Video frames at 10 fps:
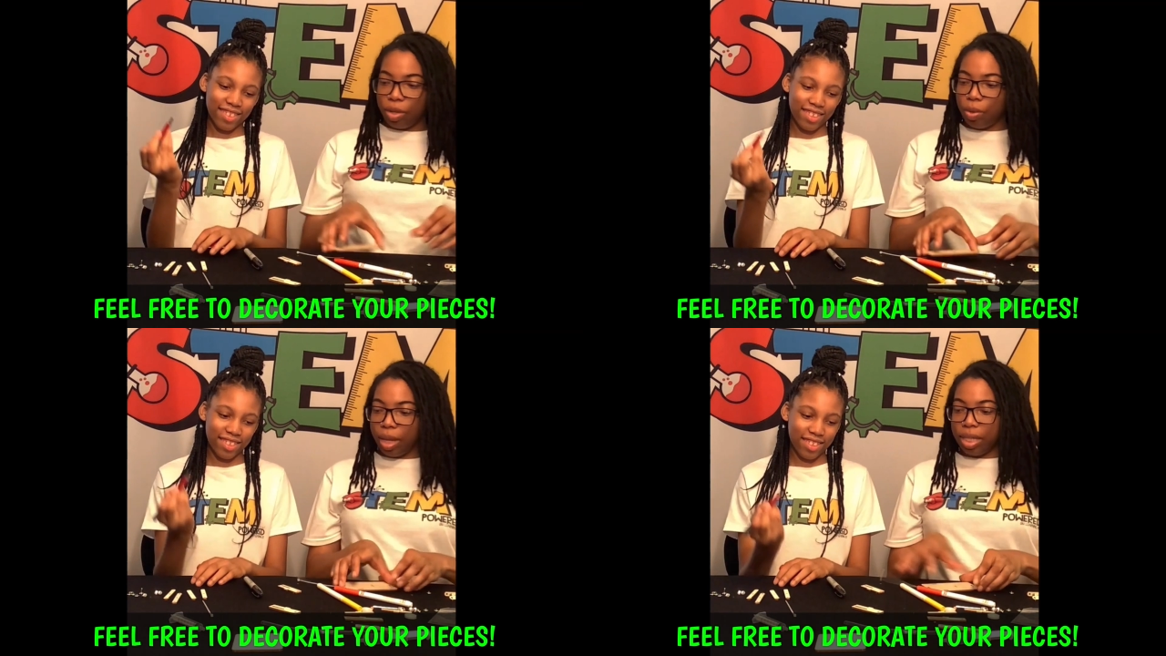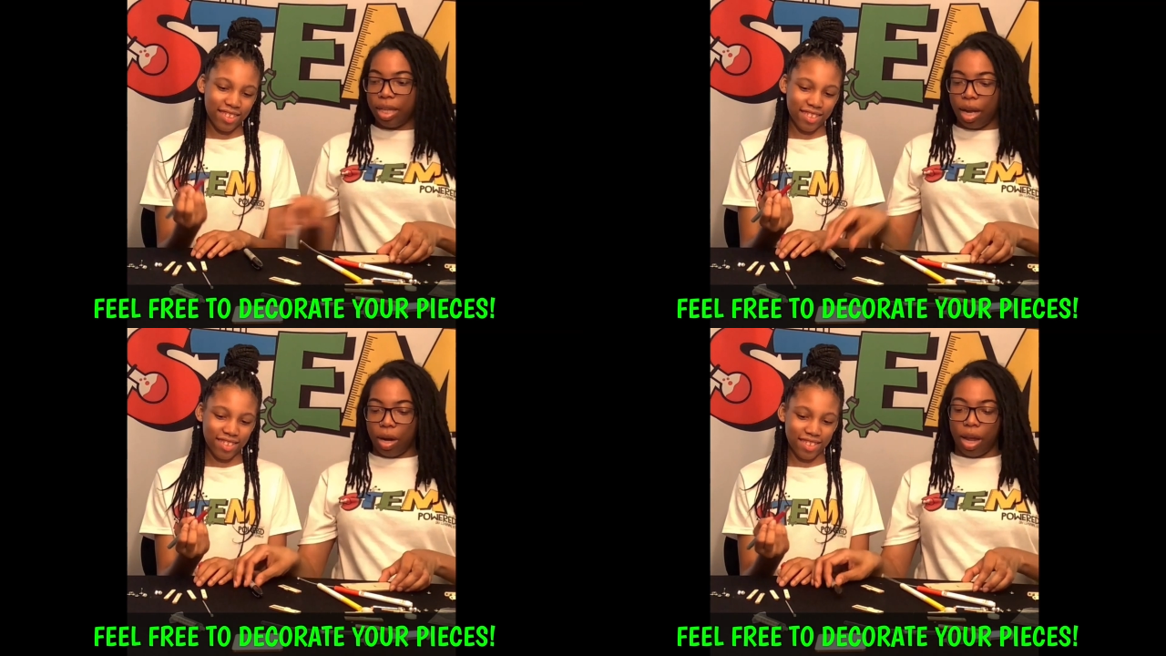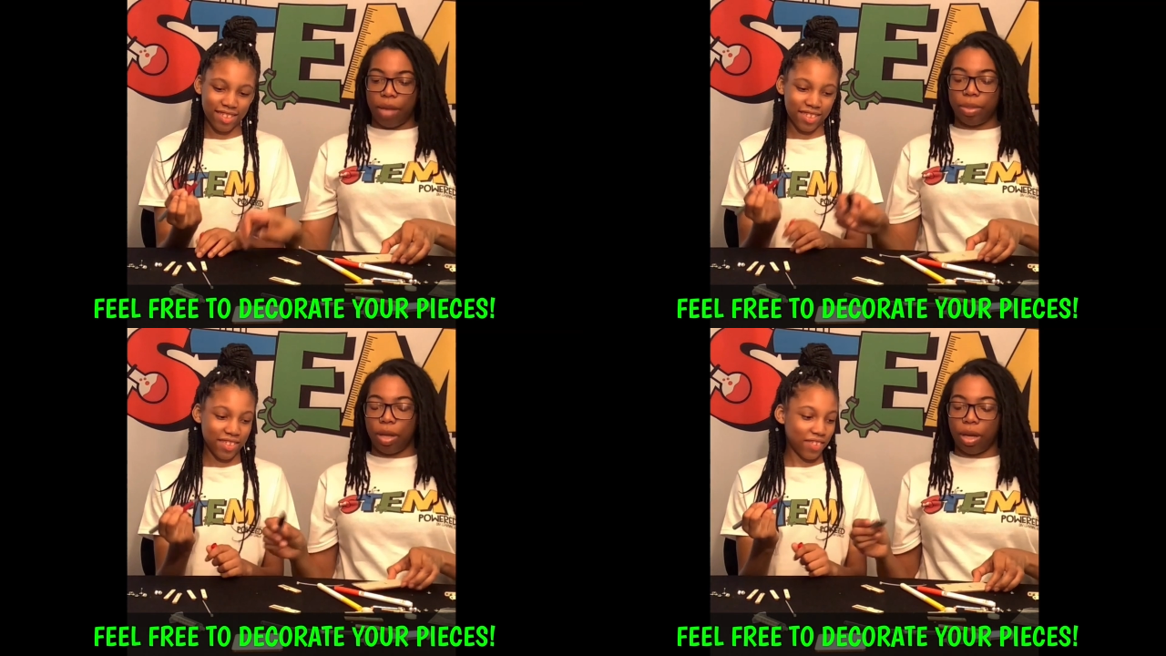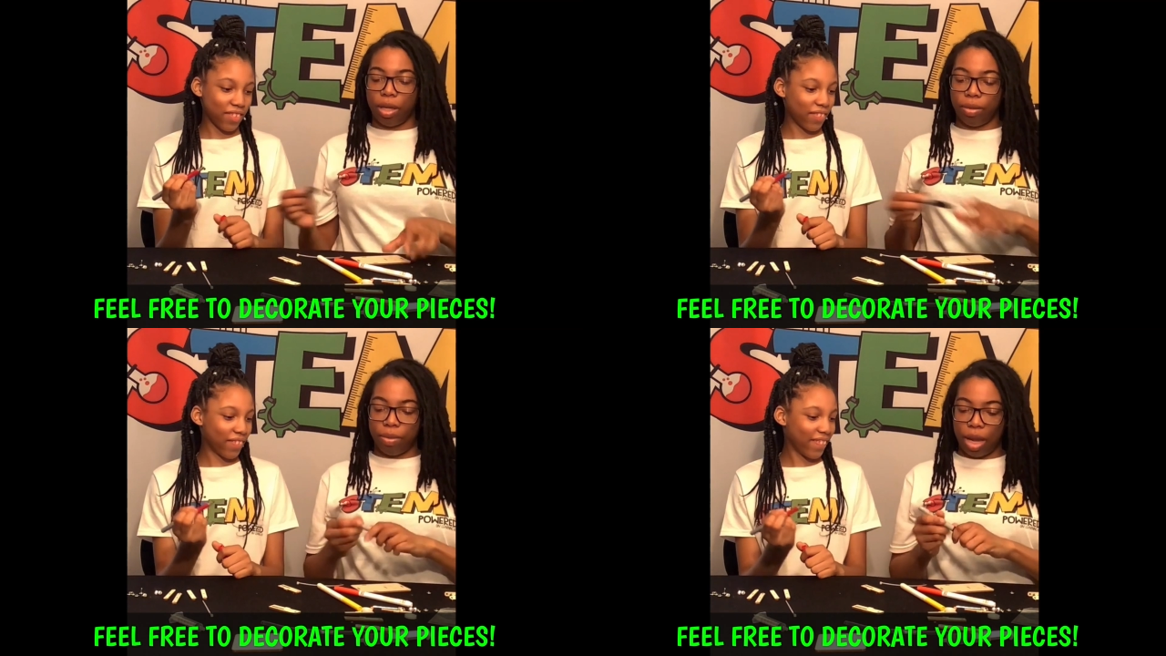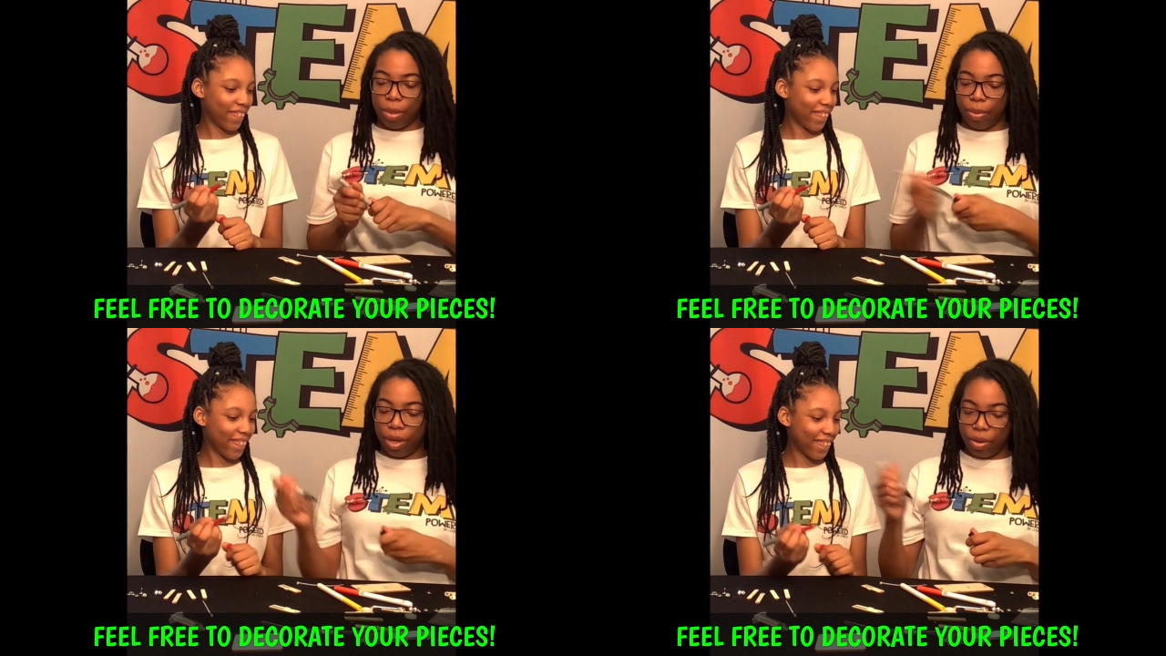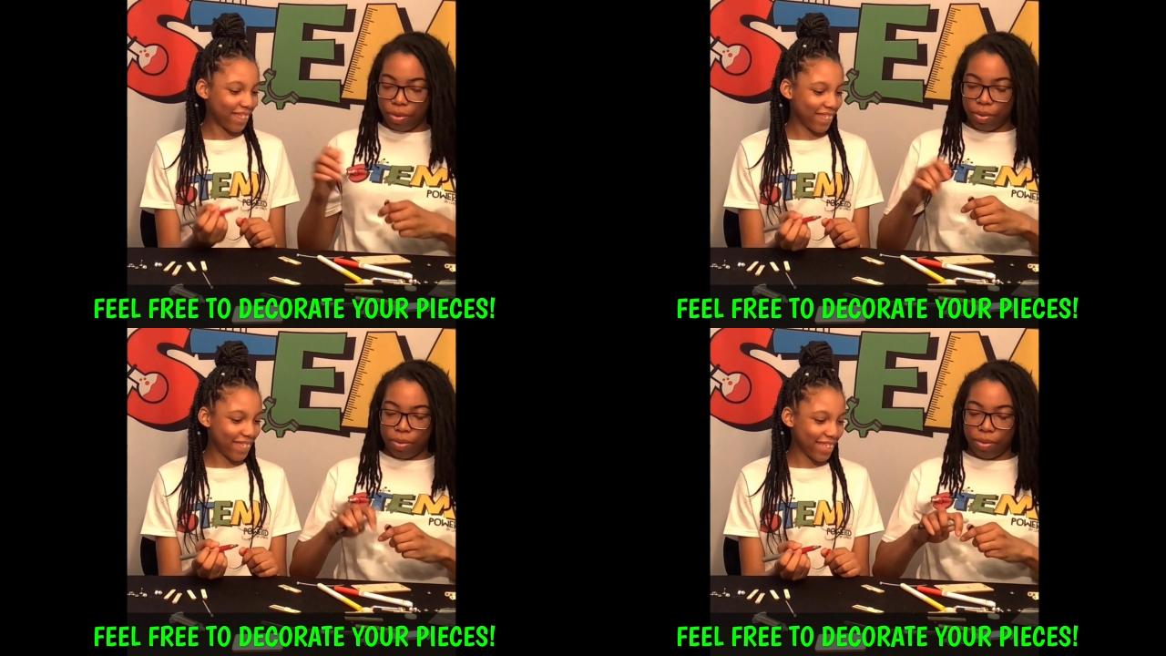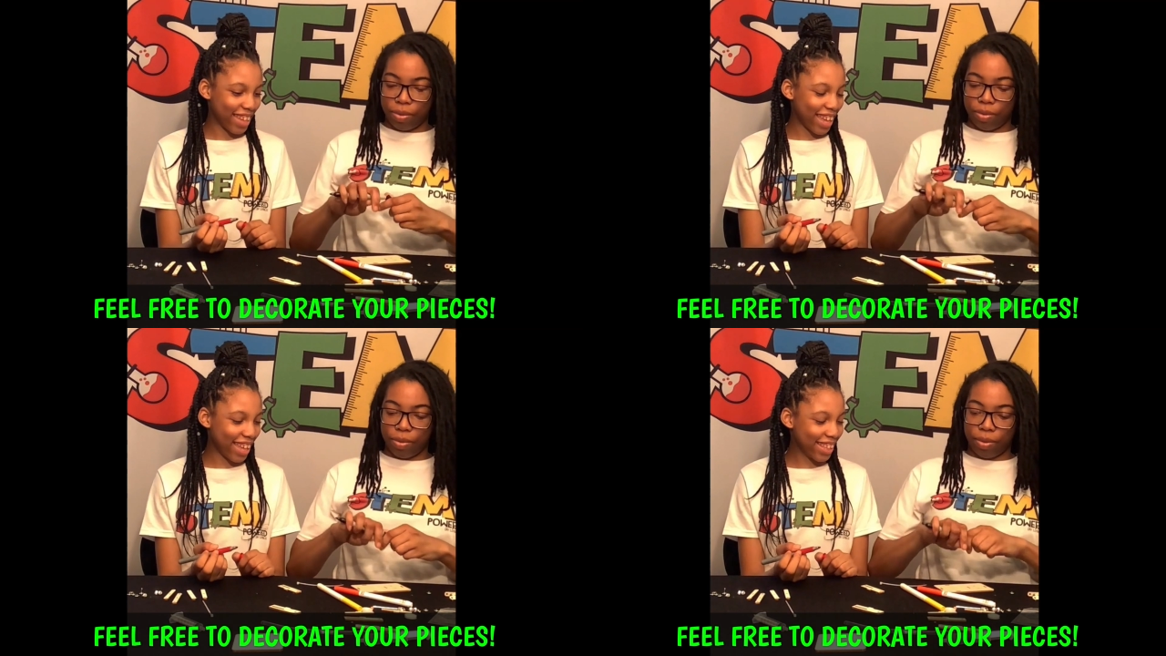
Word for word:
Speaker 1: ooh, let's sign our names on it. That'd be pretty cool. Yeah.